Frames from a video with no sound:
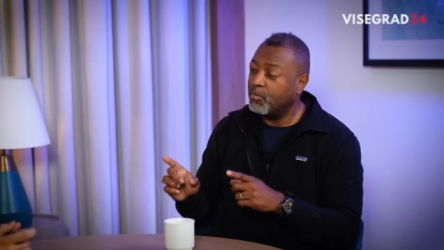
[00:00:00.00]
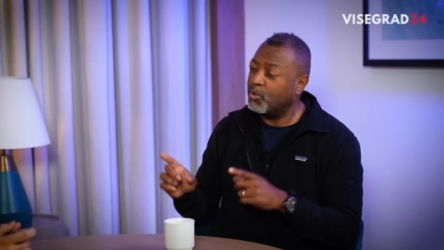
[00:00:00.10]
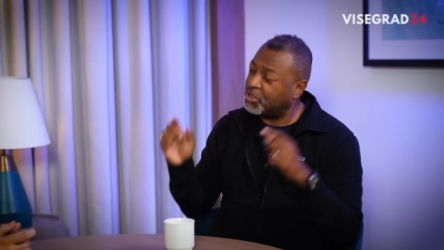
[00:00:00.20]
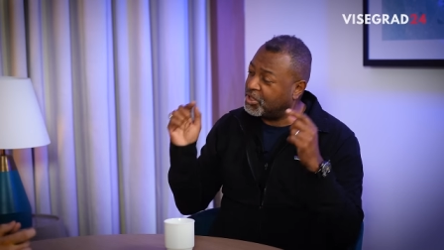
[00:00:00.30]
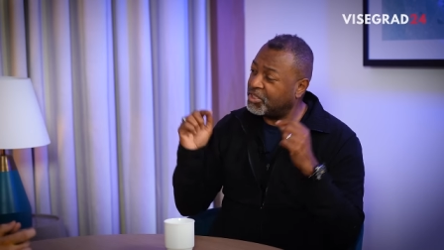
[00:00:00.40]

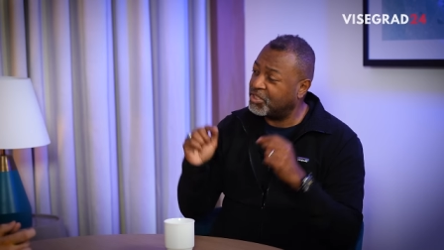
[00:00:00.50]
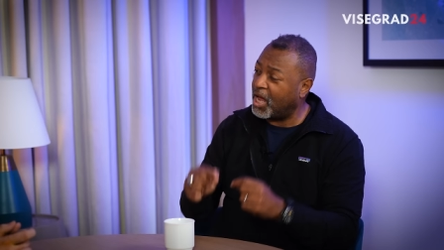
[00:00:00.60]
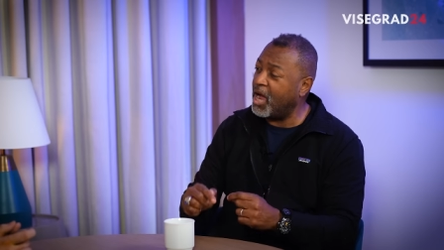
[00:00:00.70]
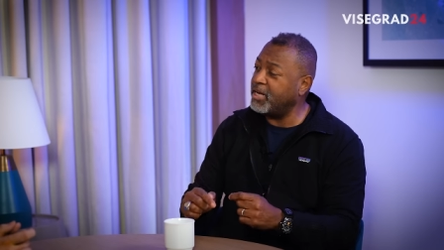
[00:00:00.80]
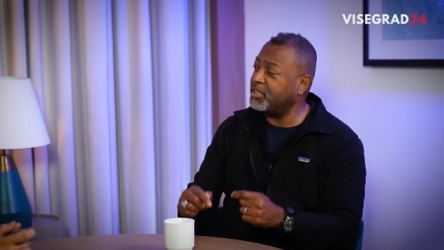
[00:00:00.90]
was
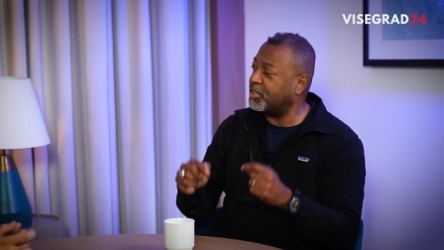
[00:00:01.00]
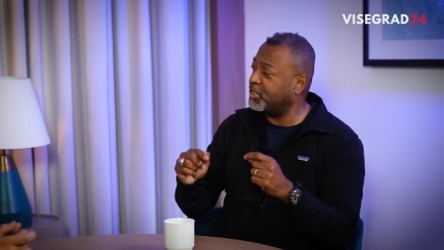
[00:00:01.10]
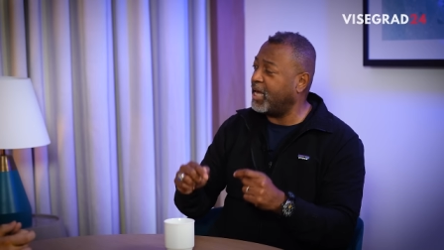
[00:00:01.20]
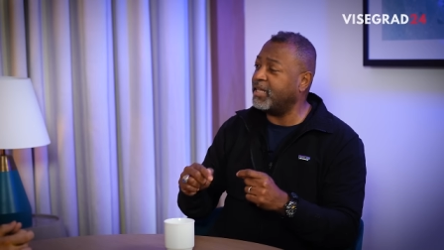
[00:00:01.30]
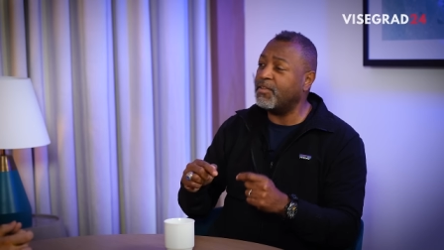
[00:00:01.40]
designed to
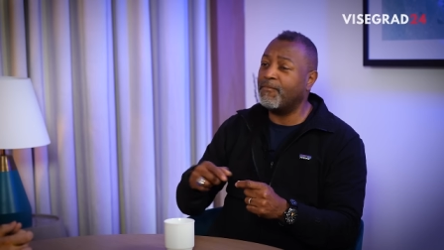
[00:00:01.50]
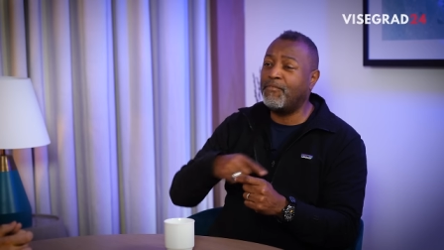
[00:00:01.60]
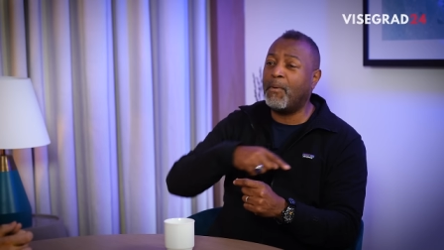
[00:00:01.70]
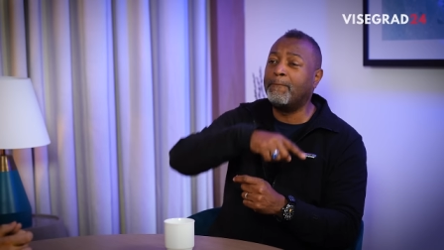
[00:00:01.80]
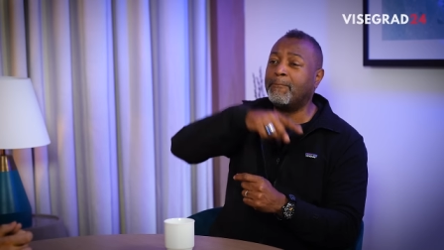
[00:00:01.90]
get
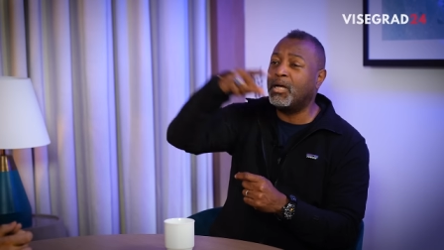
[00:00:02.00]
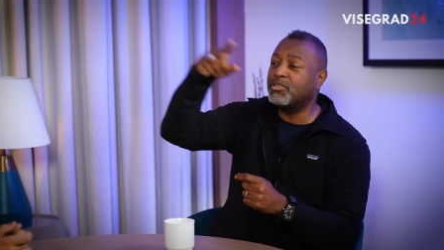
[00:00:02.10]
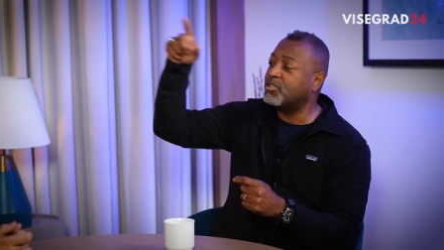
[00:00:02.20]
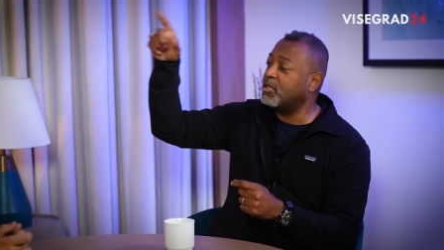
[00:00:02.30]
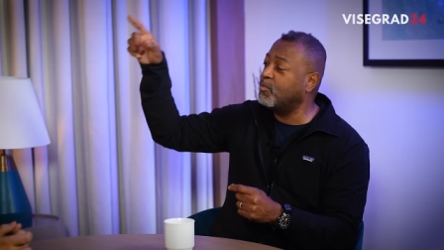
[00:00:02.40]
the
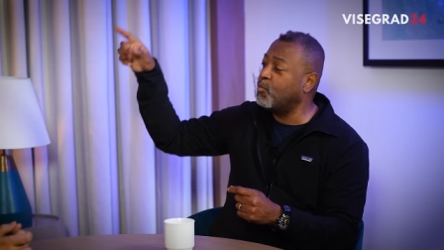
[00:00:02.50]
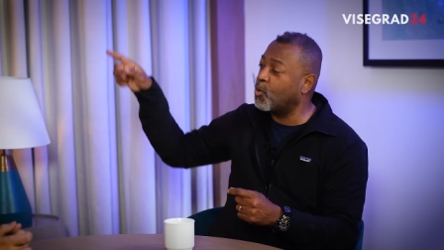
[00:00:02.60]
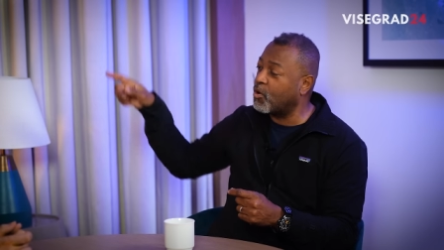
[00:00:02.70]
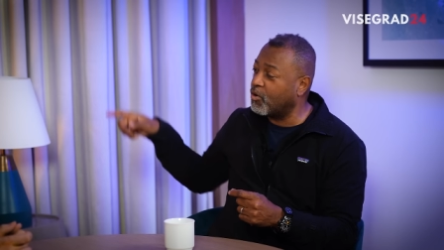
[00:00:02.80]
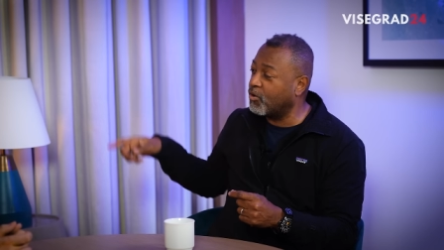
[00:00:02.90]
Muslim
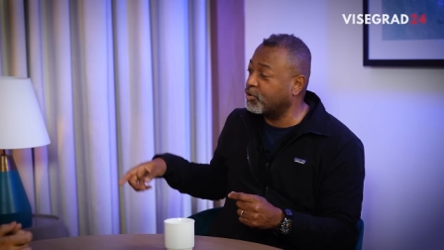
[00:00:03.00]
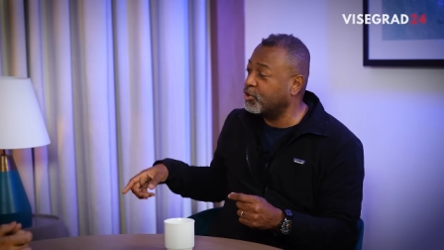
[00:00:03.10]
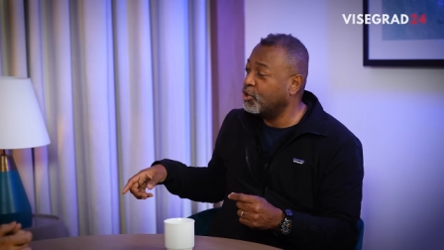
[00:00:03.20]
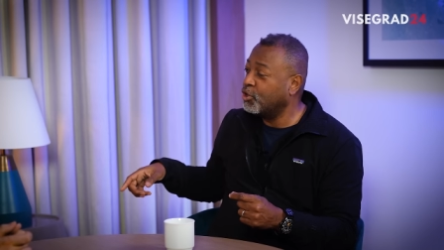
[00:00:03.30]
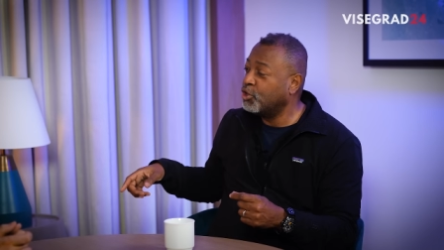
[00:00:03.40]

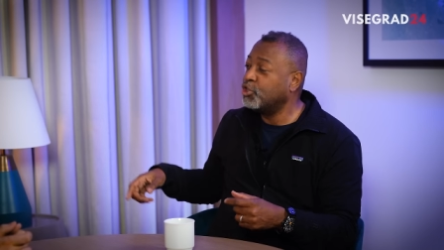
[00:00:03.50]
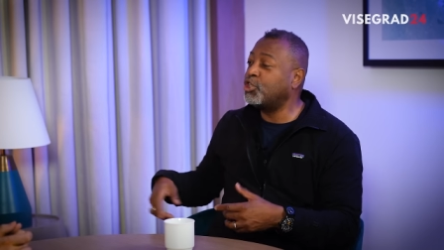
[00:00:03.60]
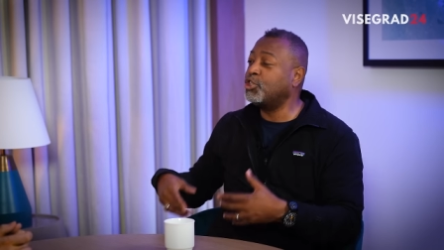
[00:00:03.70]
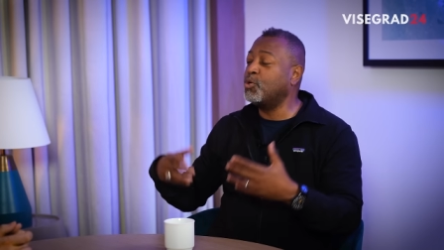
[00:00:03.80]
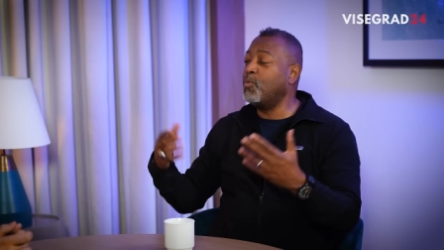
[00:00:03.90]
world
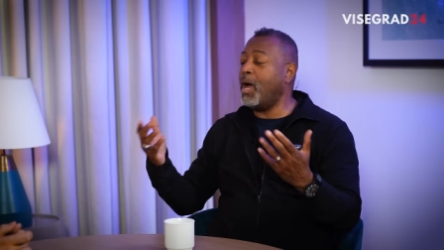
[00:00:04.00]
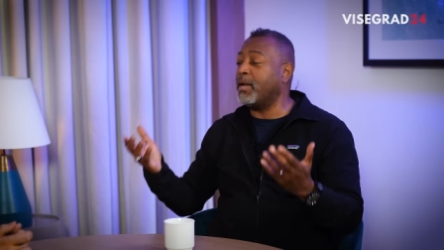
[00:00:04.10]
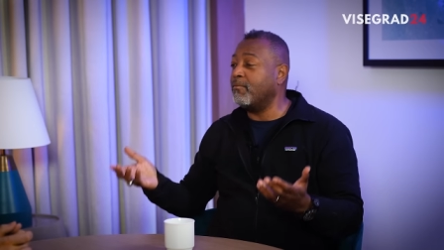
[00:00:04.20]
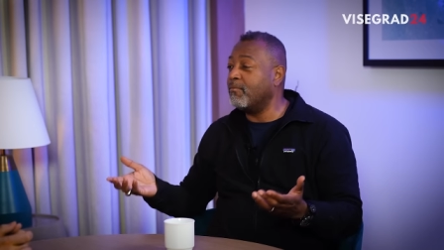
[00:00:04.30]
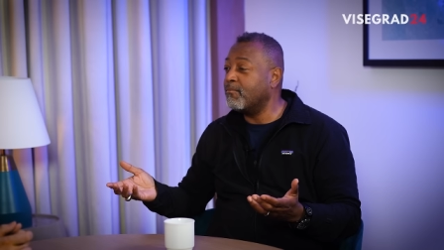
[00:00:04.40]
to do
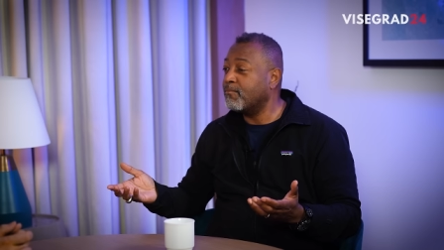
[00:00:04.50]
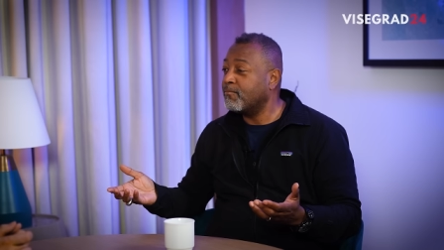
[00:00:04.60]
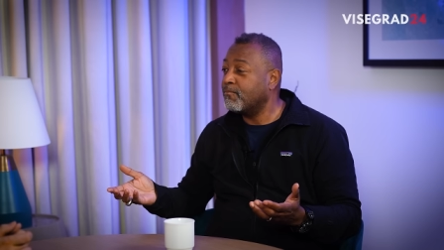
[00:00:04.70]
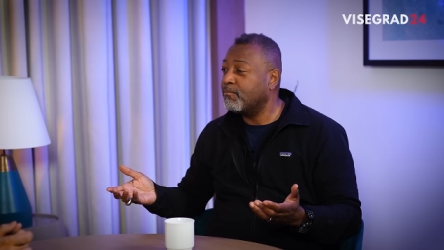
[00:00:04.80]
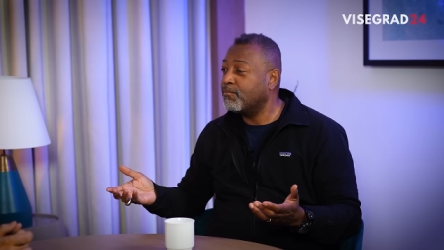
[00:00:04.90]
what?
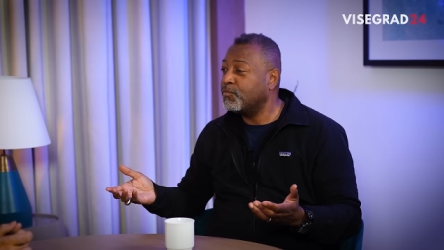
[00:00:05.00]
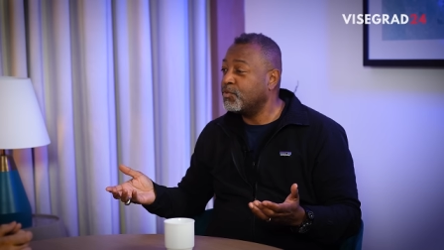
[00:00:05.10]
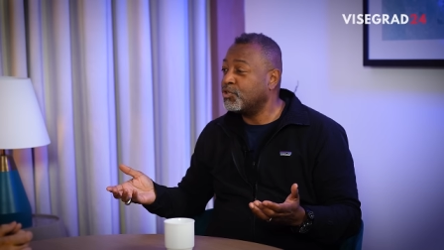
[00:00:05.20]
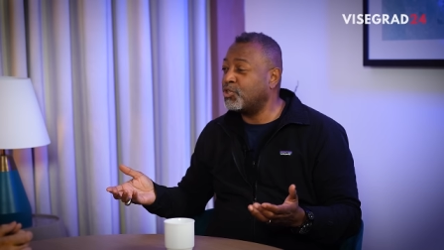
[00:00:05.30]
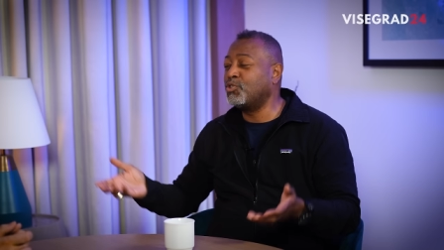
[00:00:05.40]

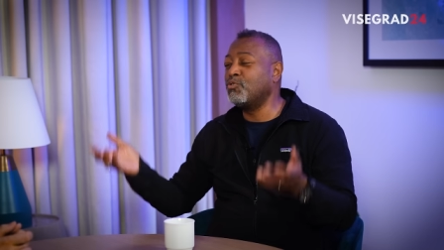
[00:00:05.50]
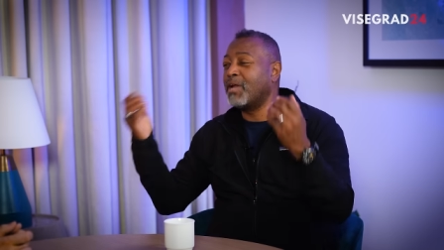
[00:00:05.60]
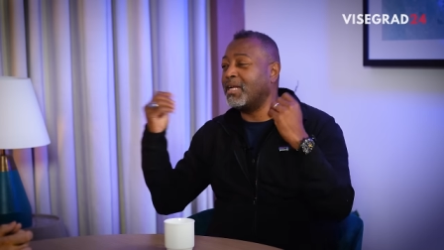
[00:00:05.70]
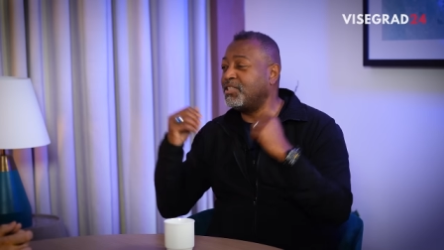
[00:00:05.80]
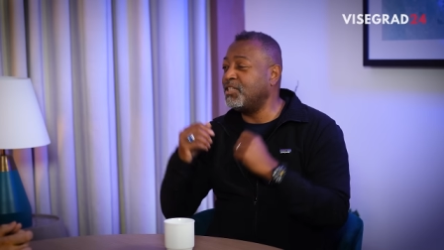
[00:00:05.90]
To do
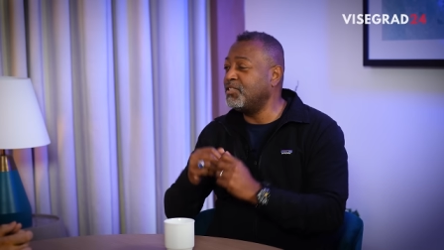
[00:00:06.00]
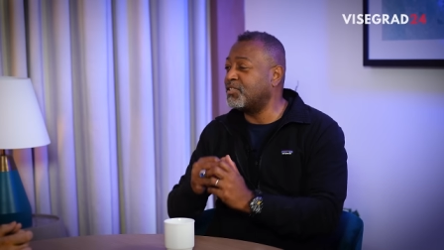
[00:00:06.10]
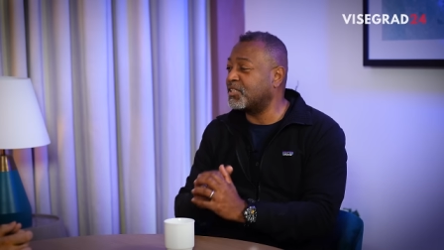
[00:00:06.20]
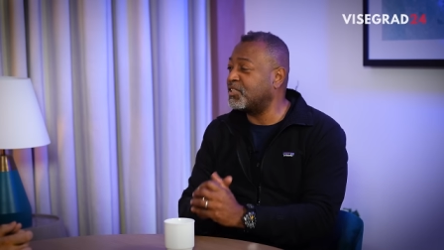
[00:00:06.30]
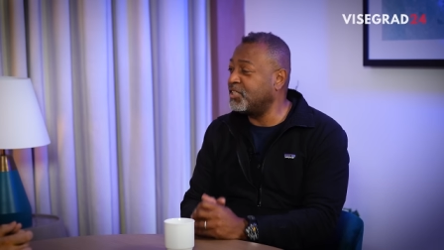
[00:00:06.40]

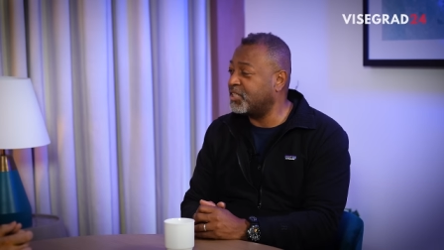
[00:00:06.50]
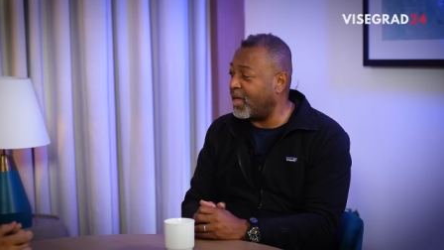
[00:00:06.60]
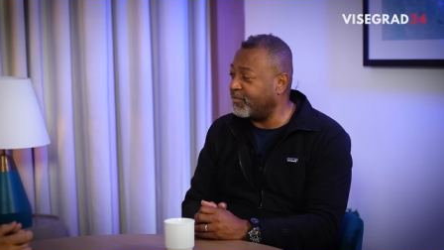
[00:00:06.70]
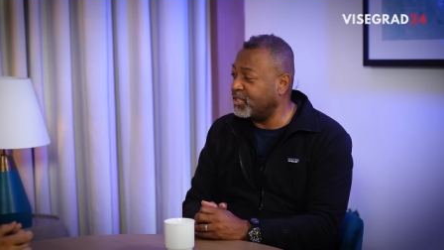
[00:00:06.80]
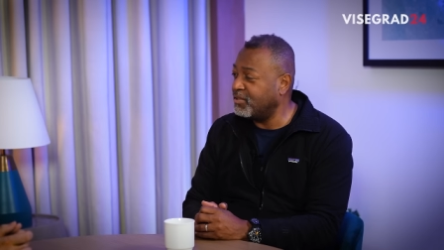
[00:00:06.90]
1967,